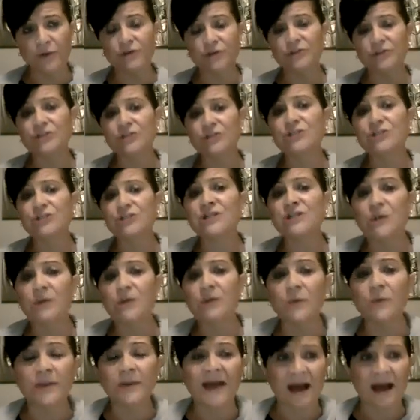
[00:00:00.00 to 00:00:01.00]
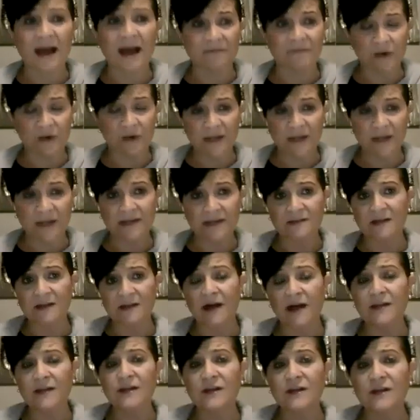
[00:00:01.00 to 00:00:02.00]
you're gonna share what we have our hands
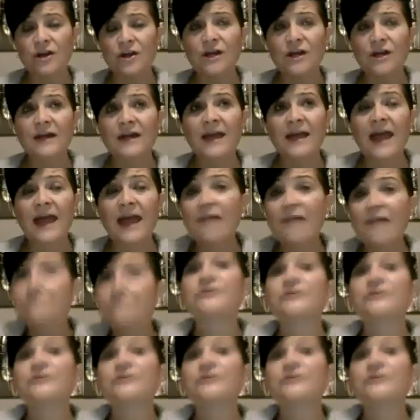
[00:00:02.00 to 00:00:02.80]
on every